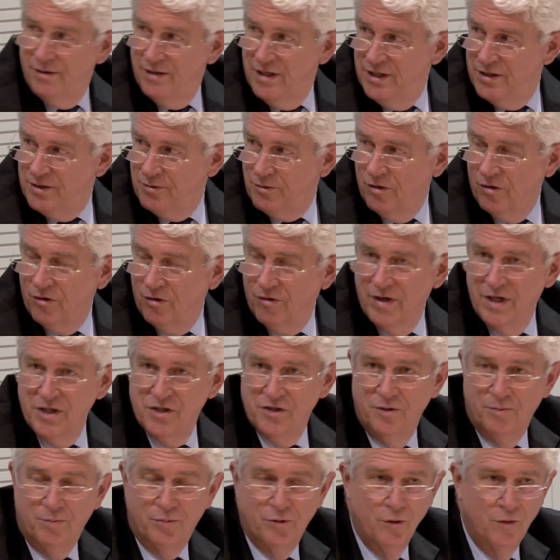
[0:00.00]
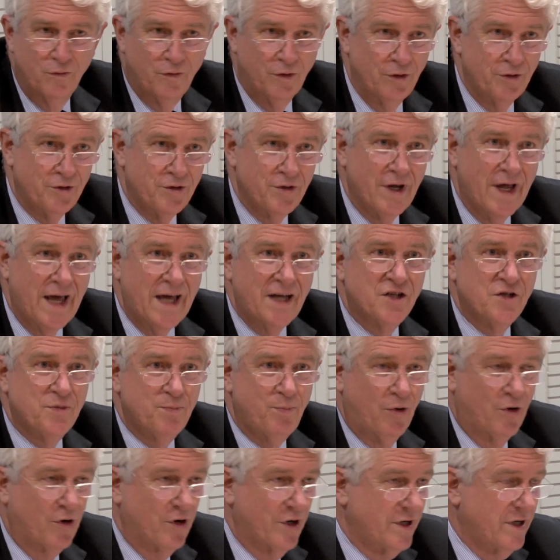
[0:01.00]
needs congressional approval, to
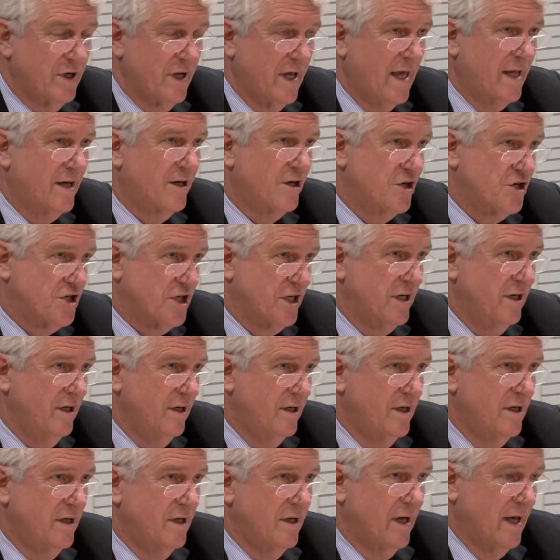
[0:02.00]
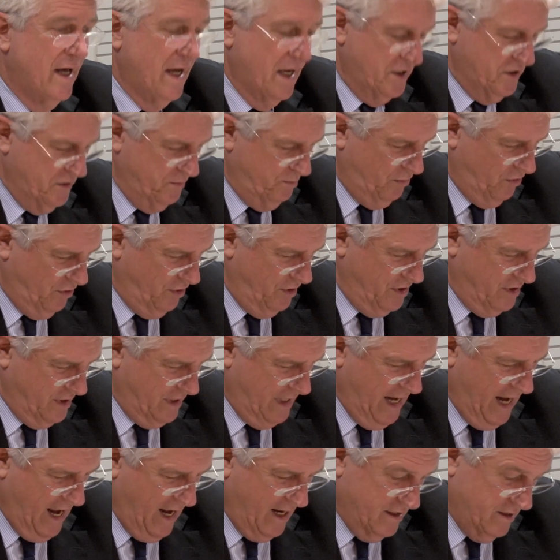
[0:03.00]
export energy, export
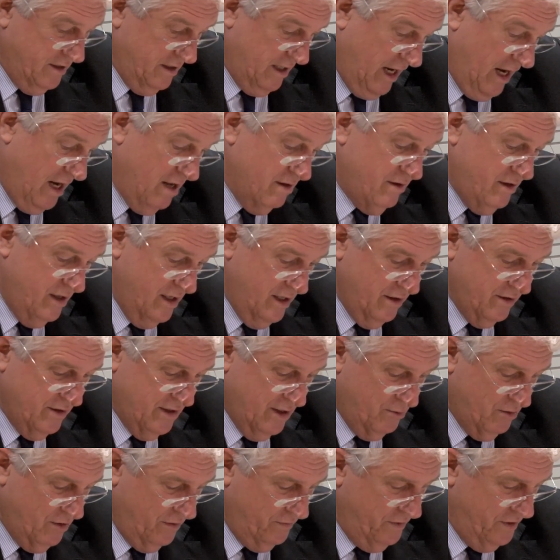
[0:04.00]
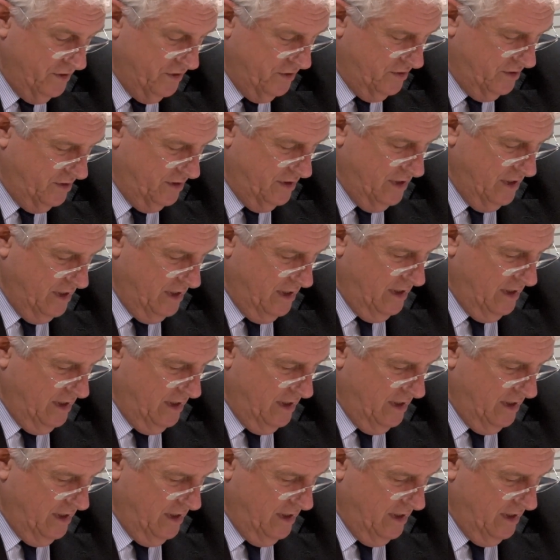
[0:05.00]
gas. I think some of this